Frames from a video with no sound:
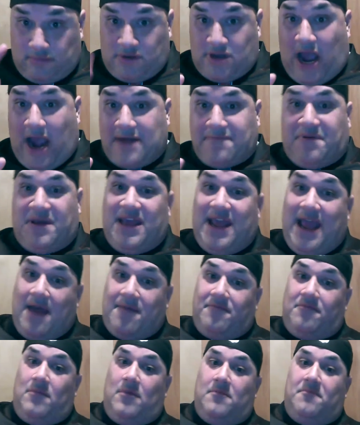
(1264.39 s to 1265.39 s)
9
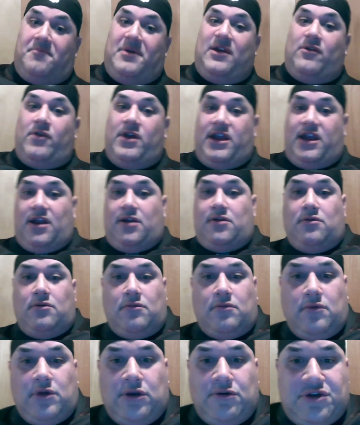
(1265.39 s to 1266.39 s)
p.m., Big
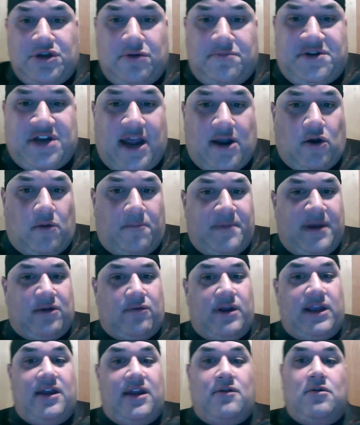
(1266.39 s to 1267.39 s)
Rican YouTube channel, Big
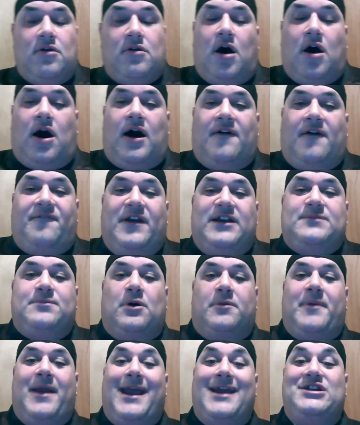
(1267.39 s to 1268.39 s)
Rican
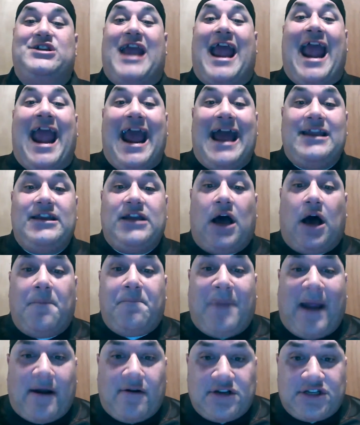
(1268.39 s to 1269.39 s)
Facebook page, and
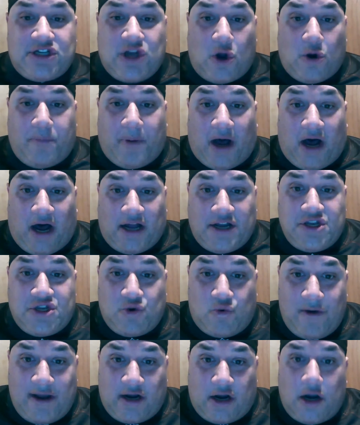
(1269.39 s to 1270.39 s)
Periscope on
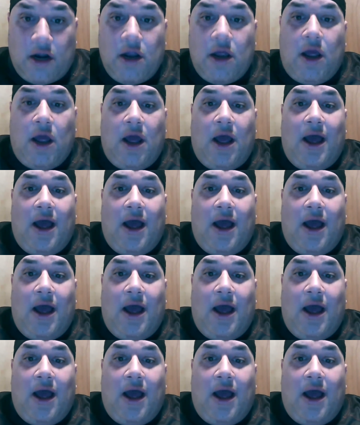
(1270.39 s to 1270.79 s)
Twitter.